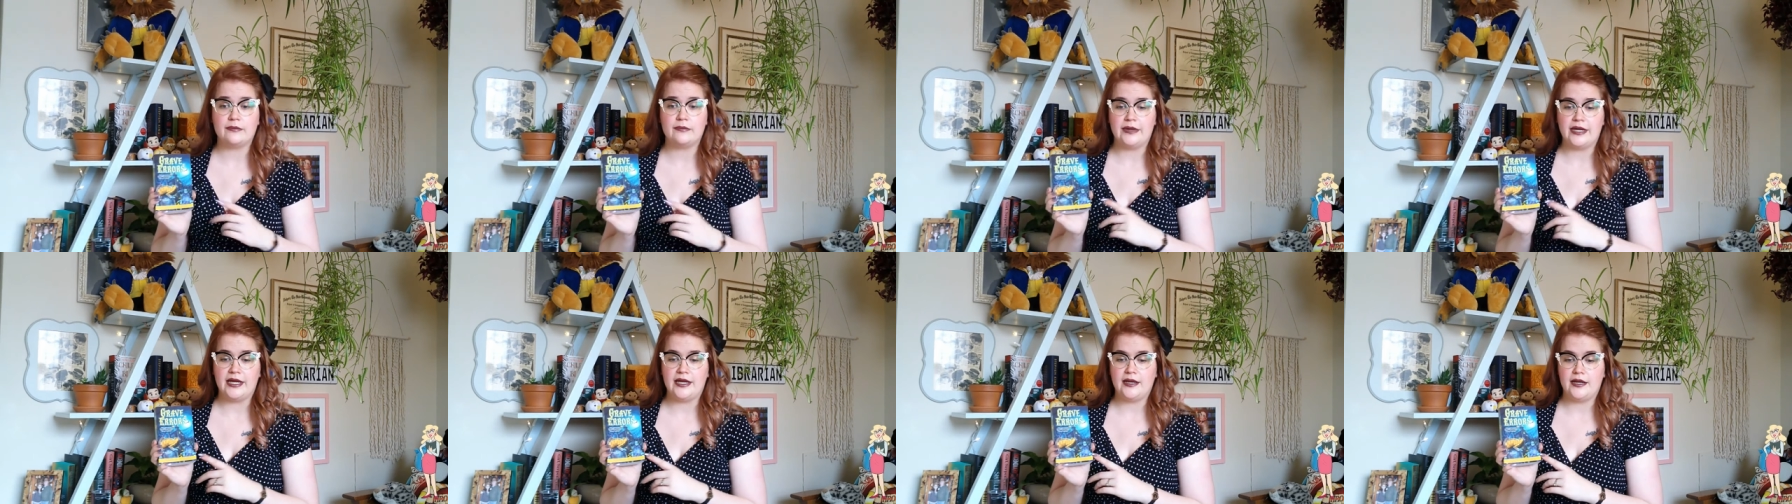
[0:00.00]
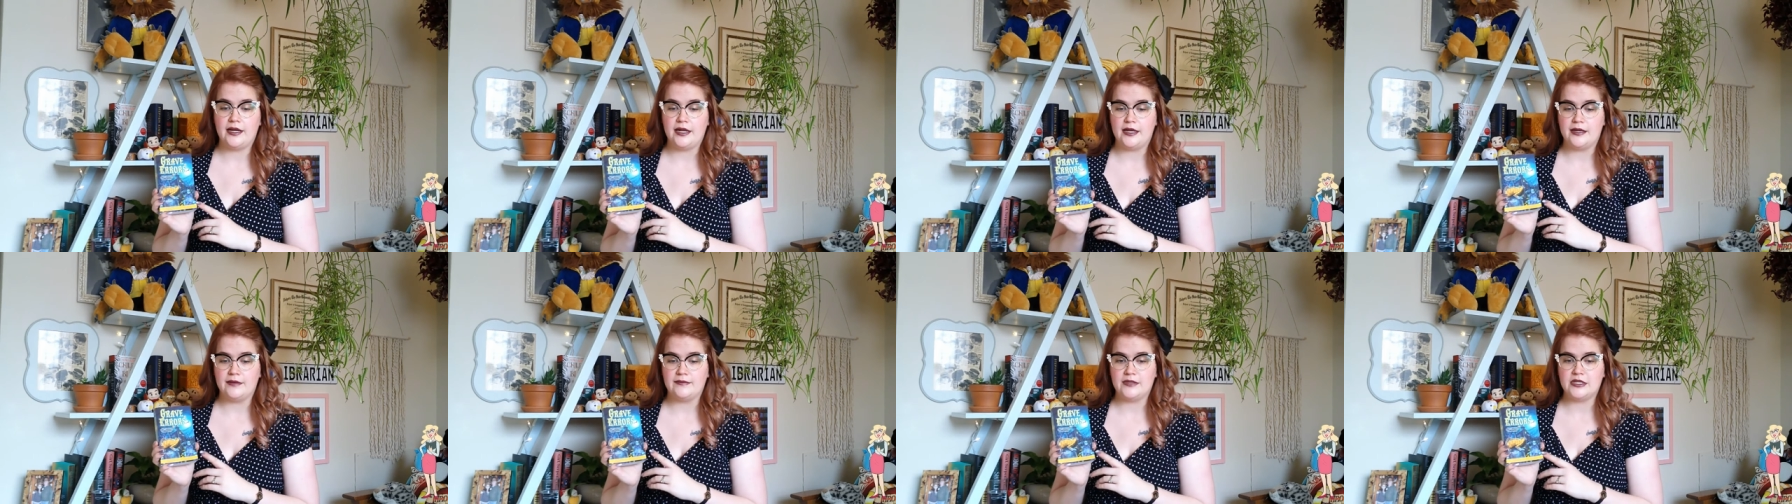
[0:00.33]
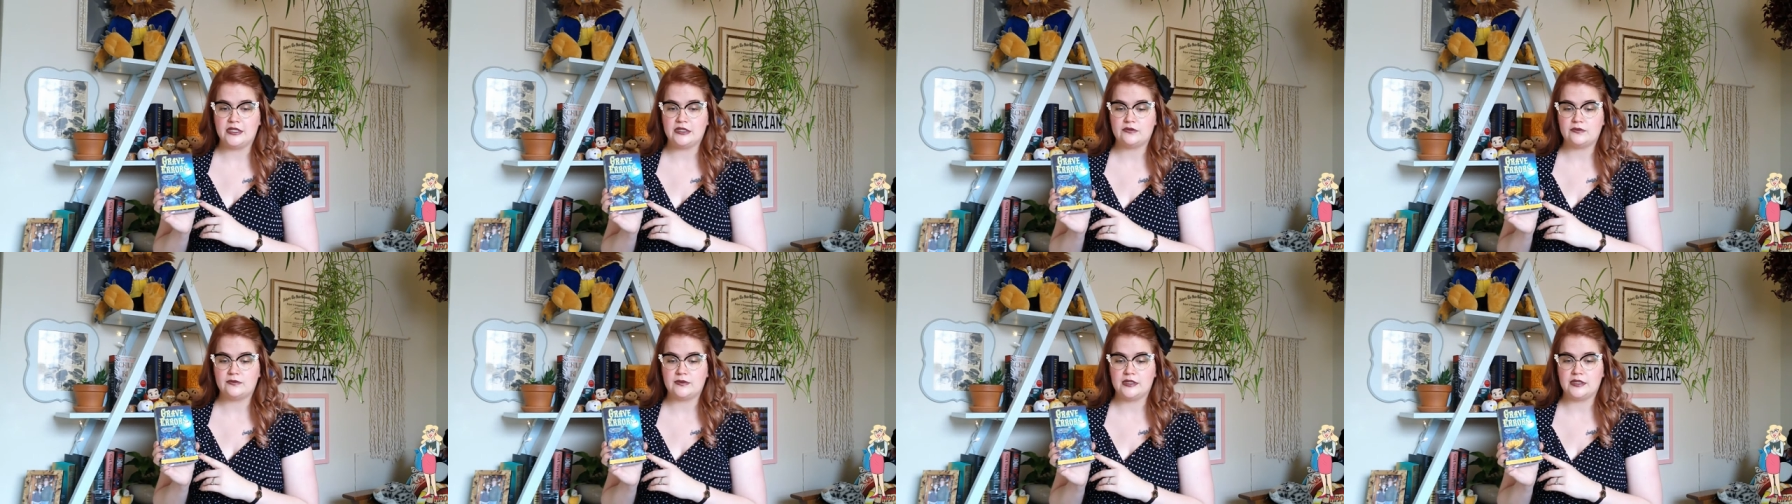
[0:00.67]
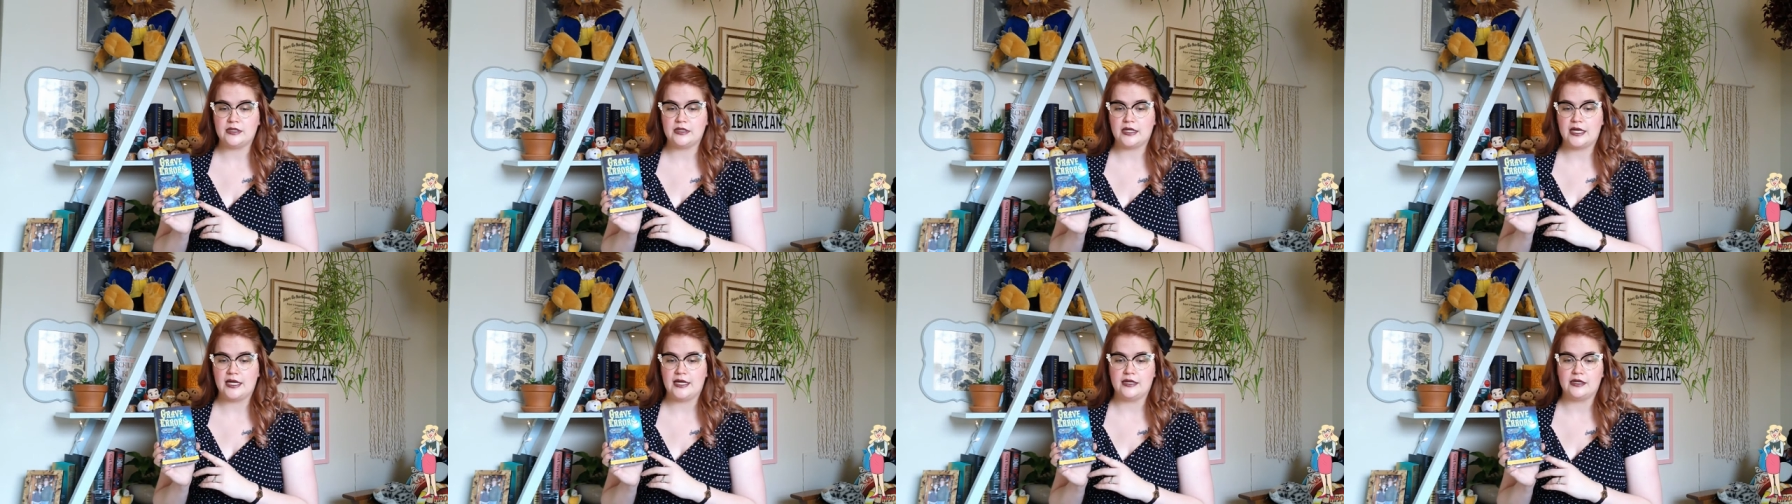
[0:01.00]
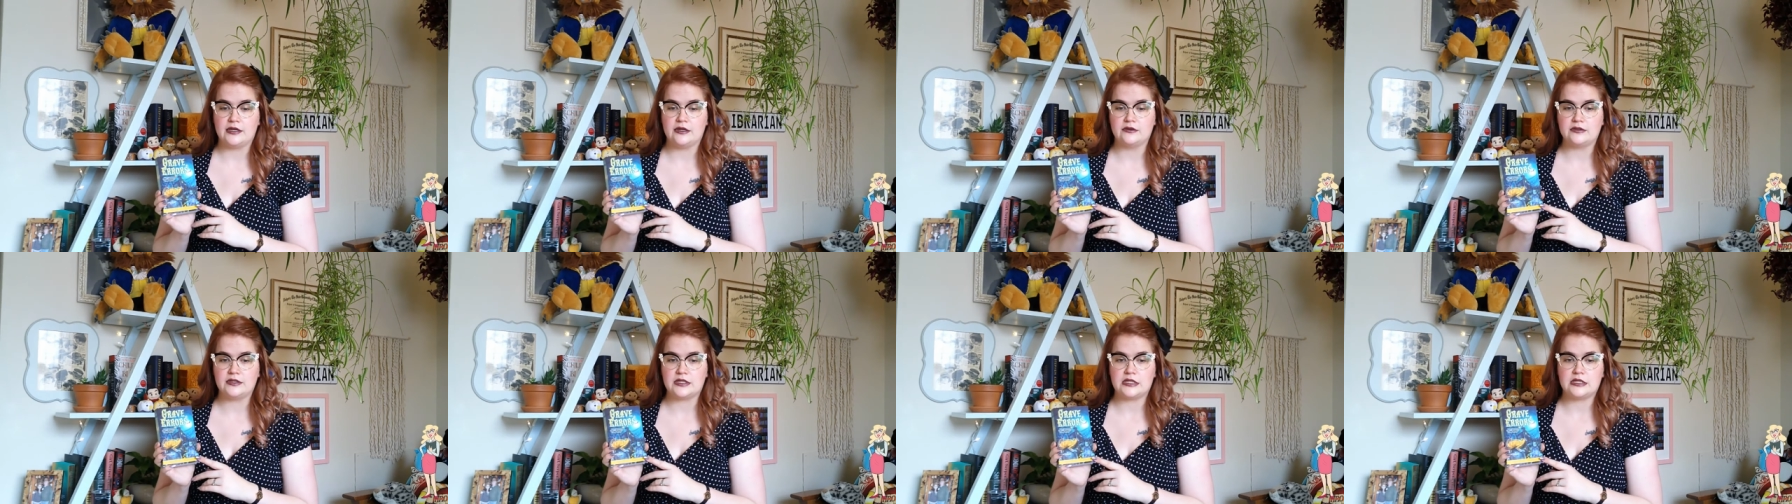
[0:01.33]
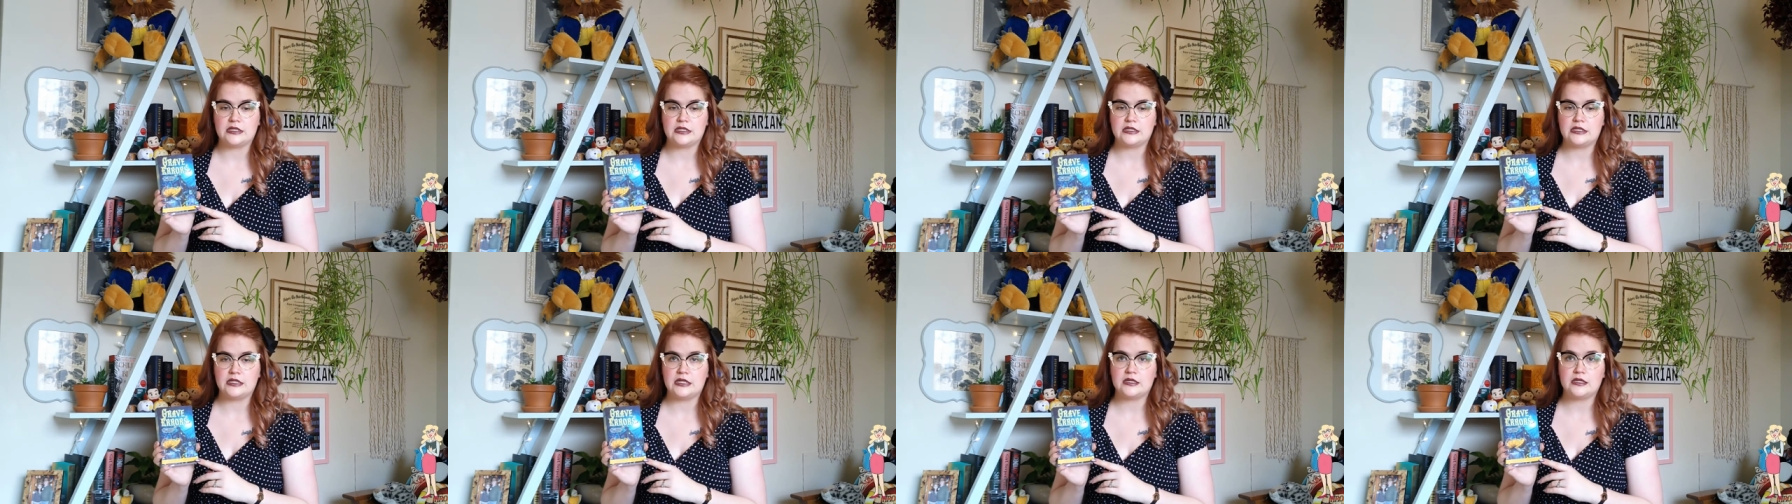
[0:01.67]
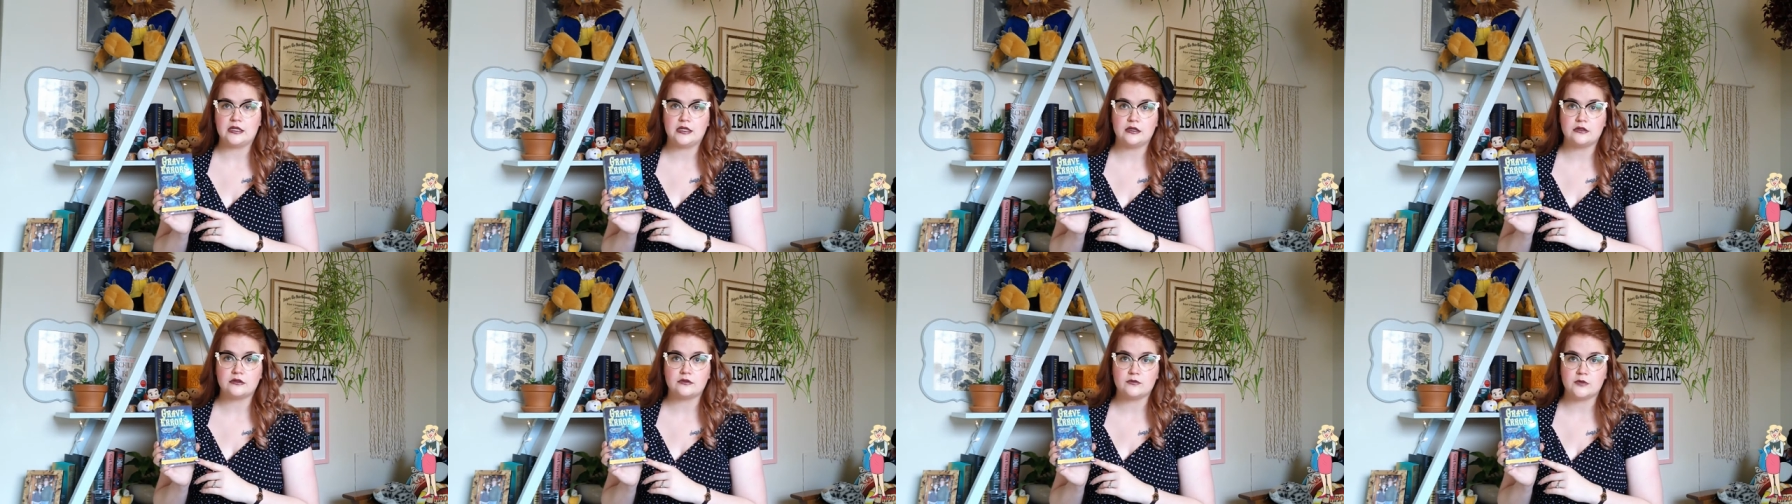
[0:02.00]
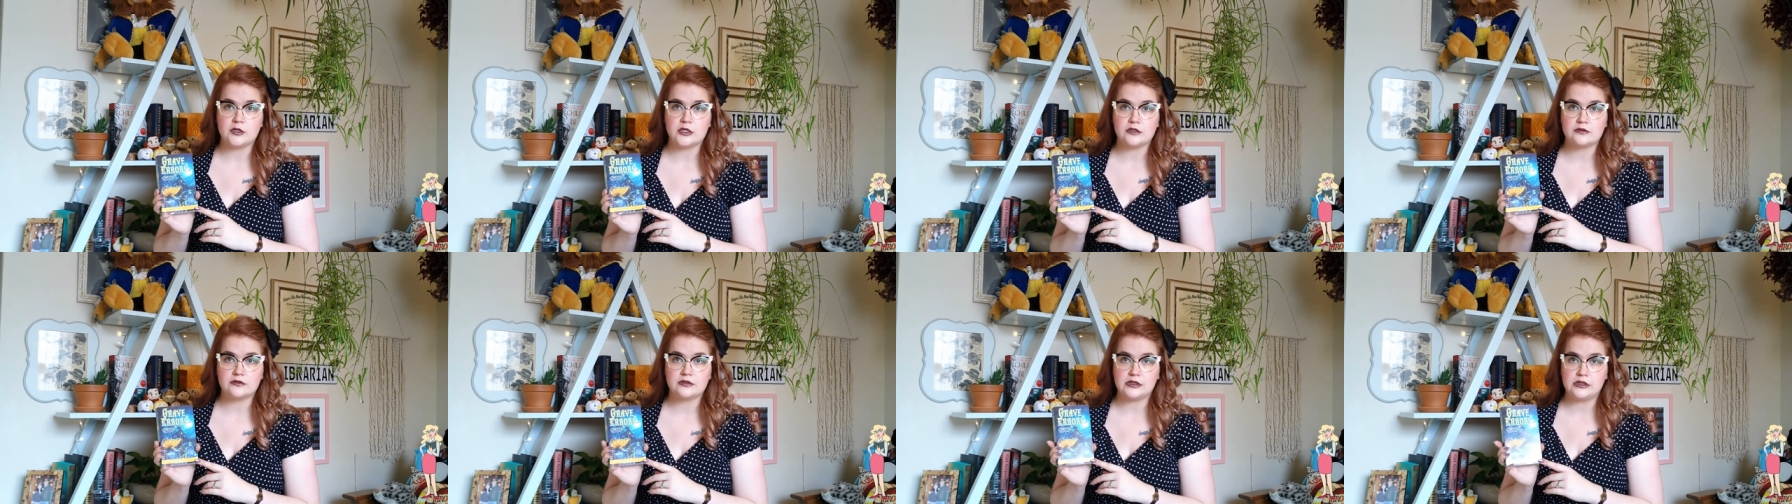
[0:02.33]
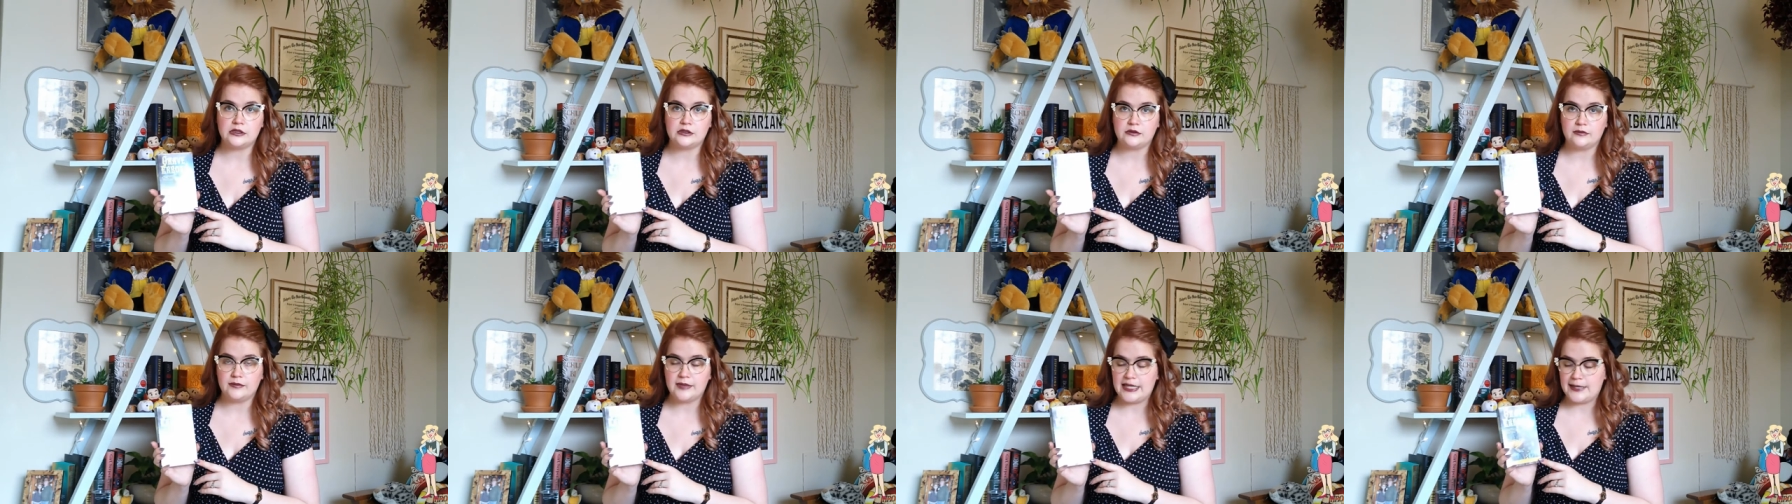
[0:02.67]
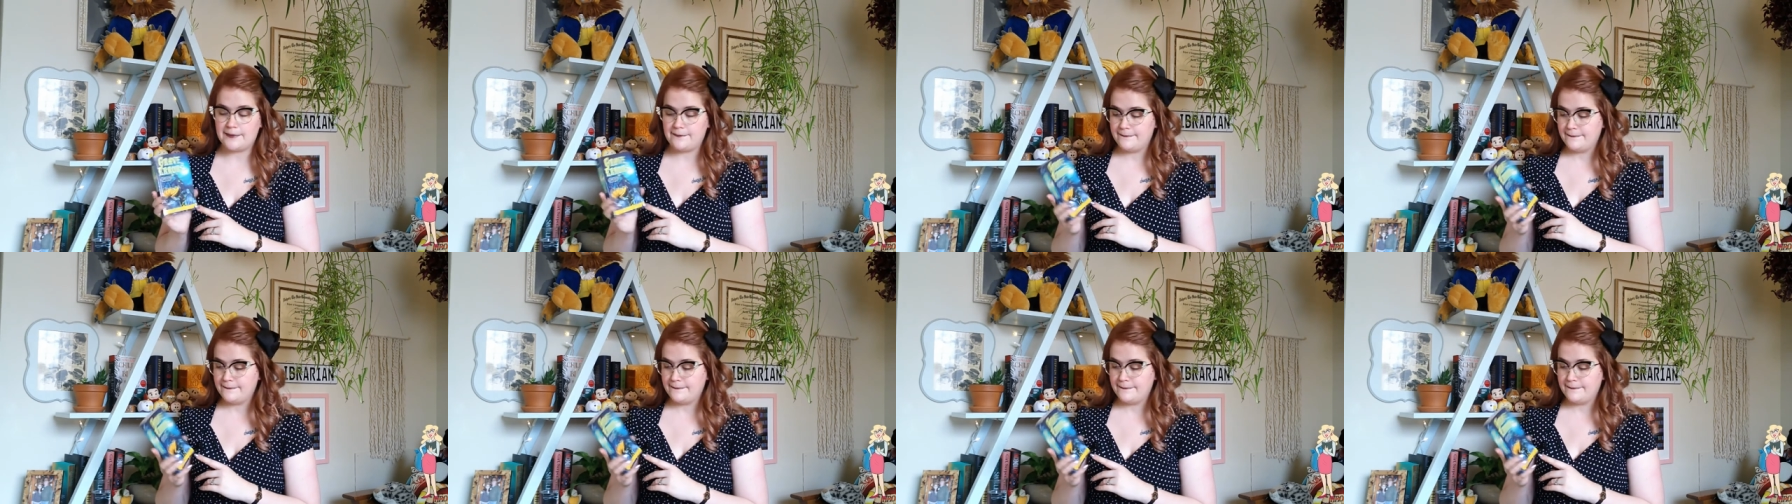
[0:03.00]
but um, this one kind of goes into Dia de los Muertos a little bit.